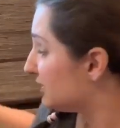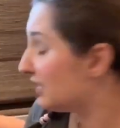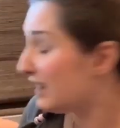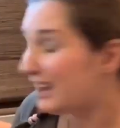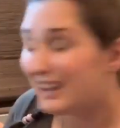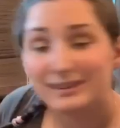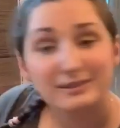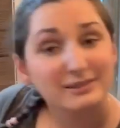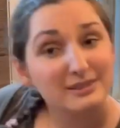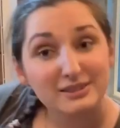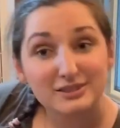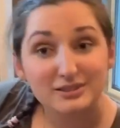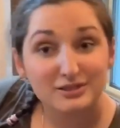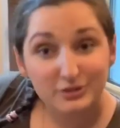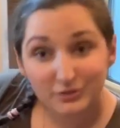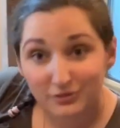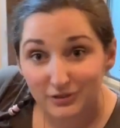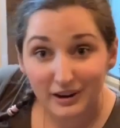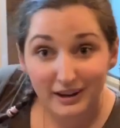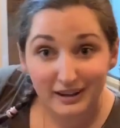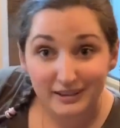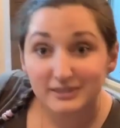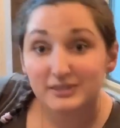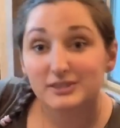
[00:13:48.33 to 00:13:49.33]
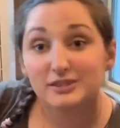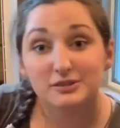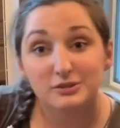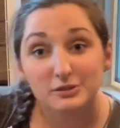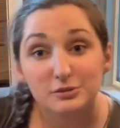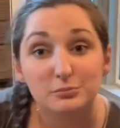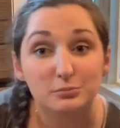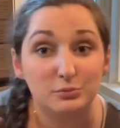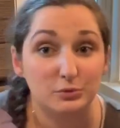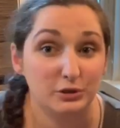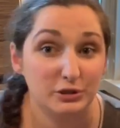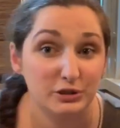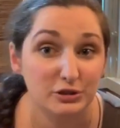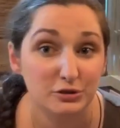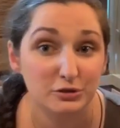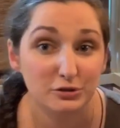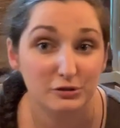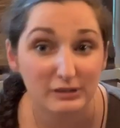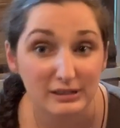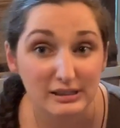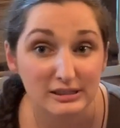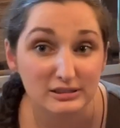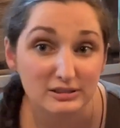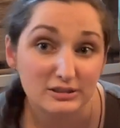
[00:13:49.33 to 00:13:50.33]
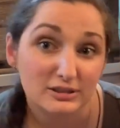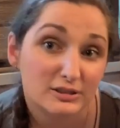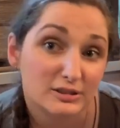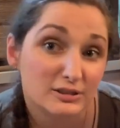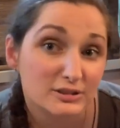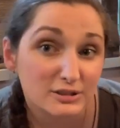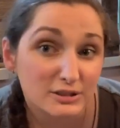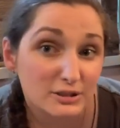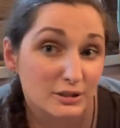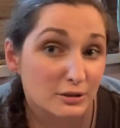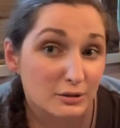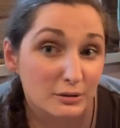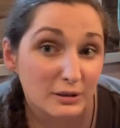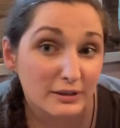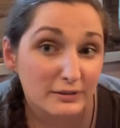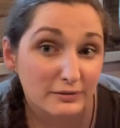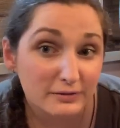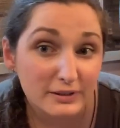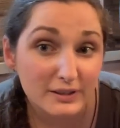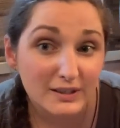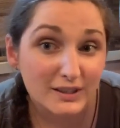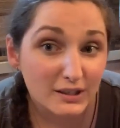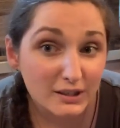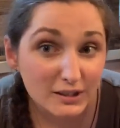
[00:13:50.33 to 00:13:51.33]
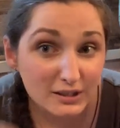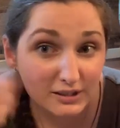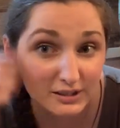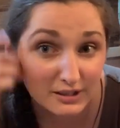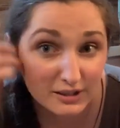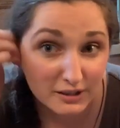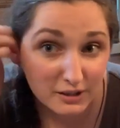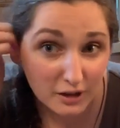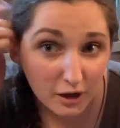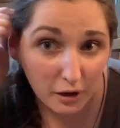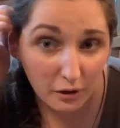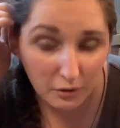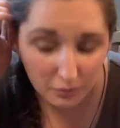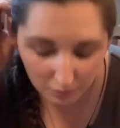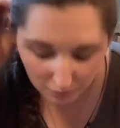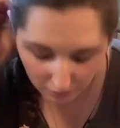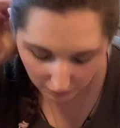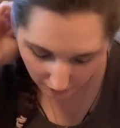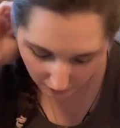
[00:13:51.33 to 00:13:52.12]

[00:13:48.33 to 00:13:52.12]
I needed to find a new moisturizer, so I figured, you know,